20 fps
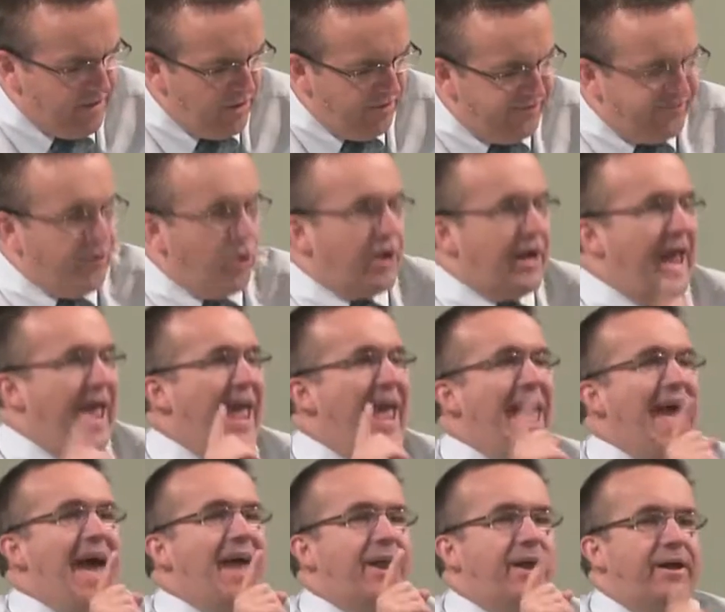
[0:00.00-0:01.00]
for
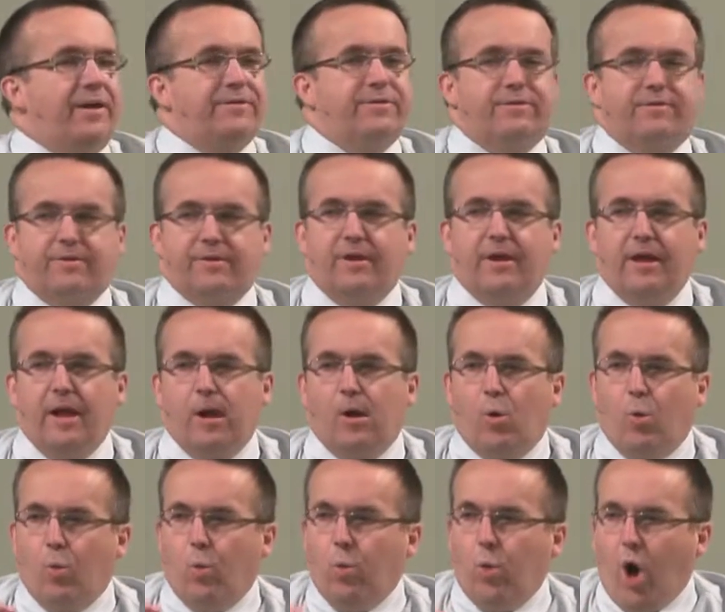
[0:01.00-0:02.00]
Herod
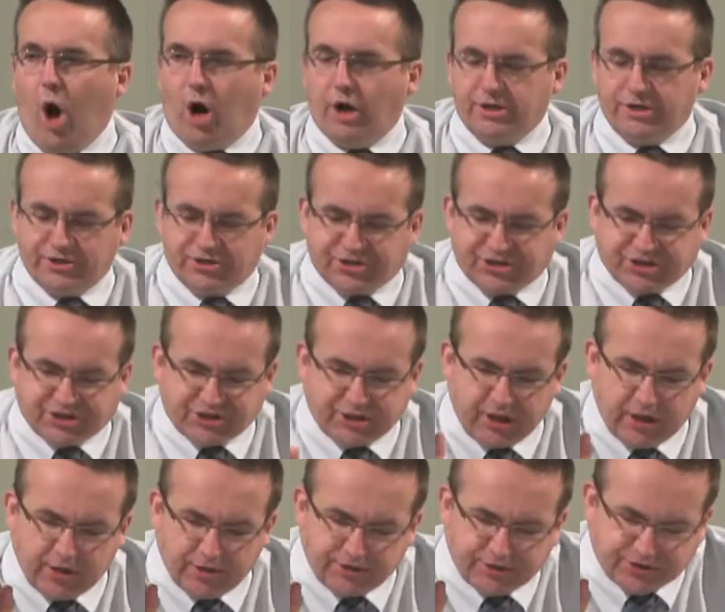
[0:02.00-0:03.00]
wants
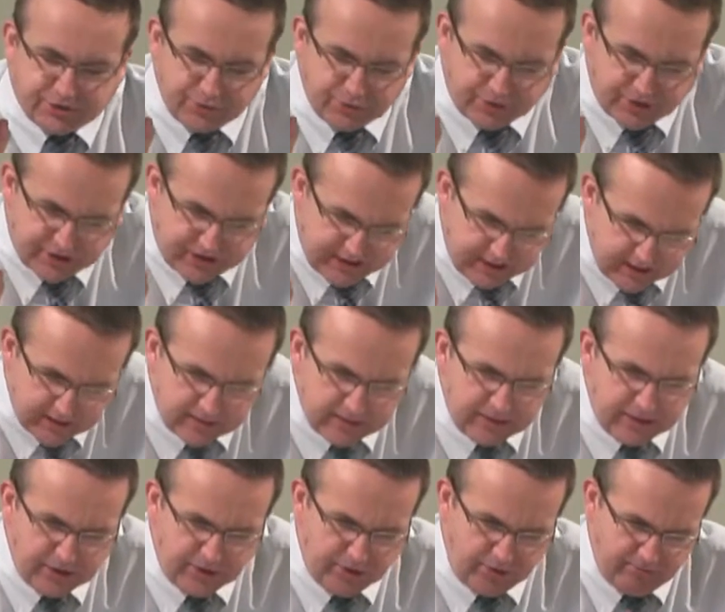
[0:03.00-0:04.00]
to kill
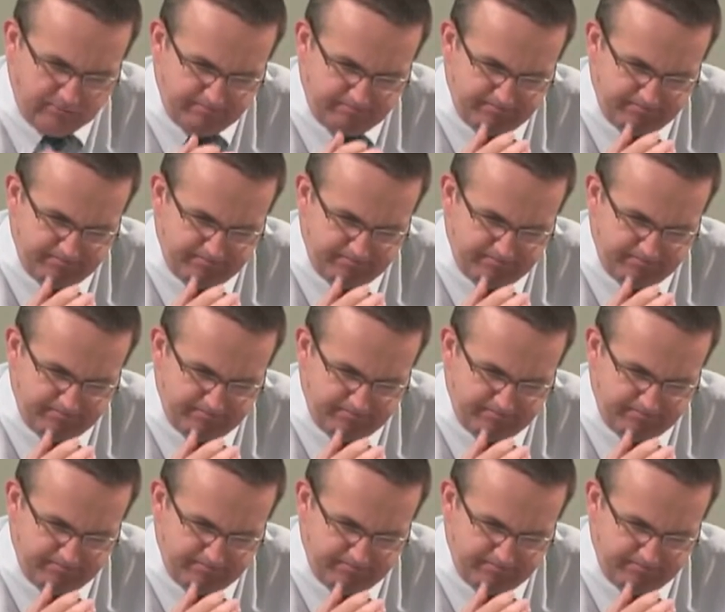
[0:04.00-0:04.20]
you."